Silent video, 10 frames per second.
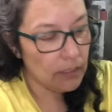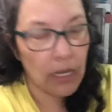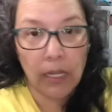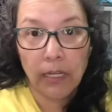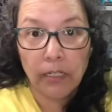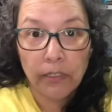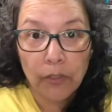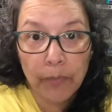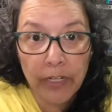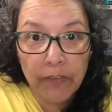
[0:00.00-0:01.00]
I got a little
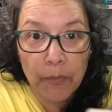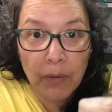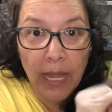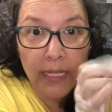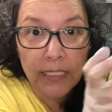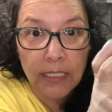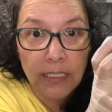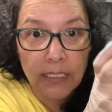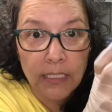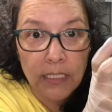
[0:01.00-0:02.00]
bit of the black
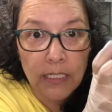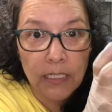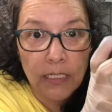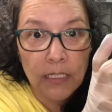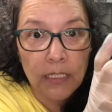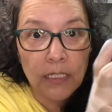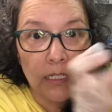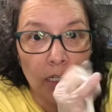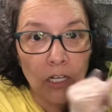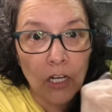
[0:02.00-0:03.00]
dust
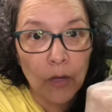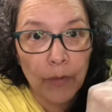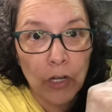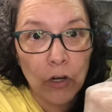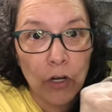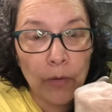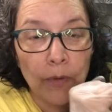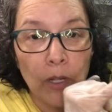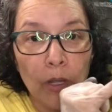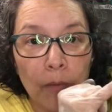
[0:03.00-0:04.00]
on my arm,
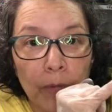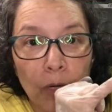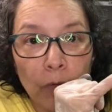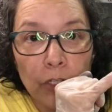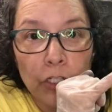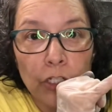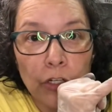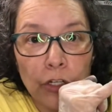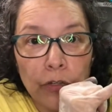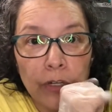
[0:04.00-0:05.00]
but I wanna show
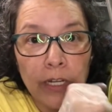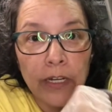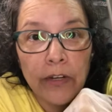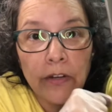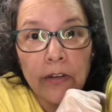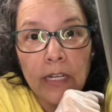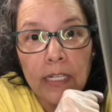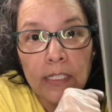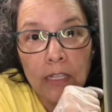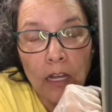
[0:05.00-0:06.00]
you. Here
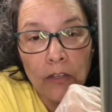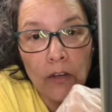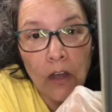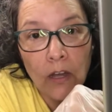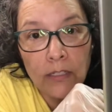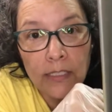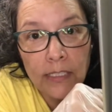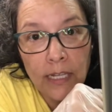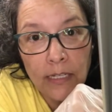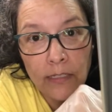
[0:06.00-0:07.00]
is a
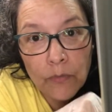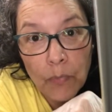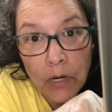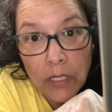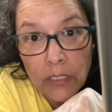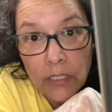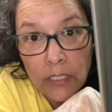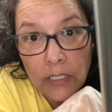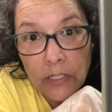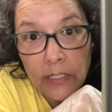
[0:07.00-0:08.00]
non-sanded part.
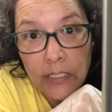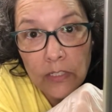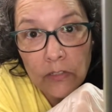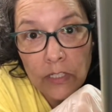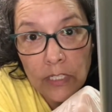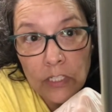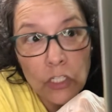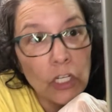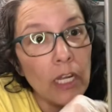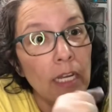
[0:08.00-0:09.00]
You can still see the
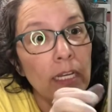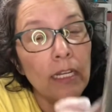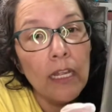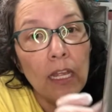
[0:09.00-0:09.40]
shine.